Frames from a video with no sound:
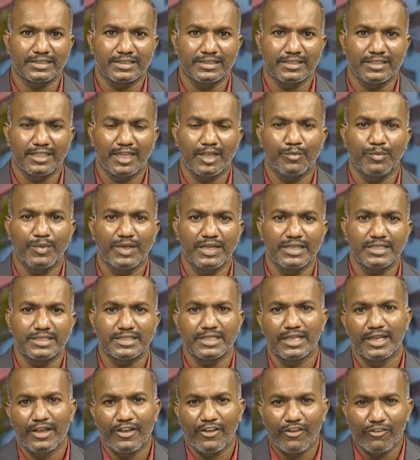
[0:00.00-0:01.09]
That means
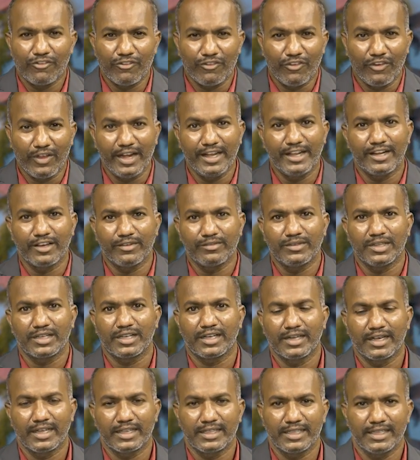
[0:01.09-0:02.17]
weight of the
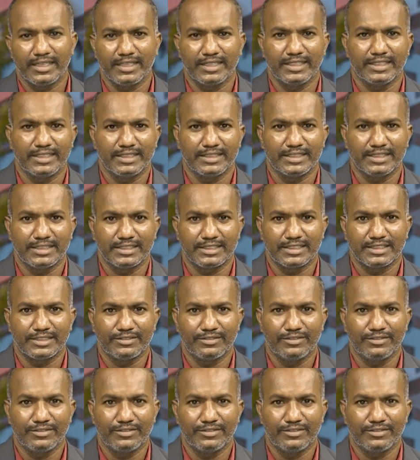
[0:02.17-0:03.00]
conductor increases.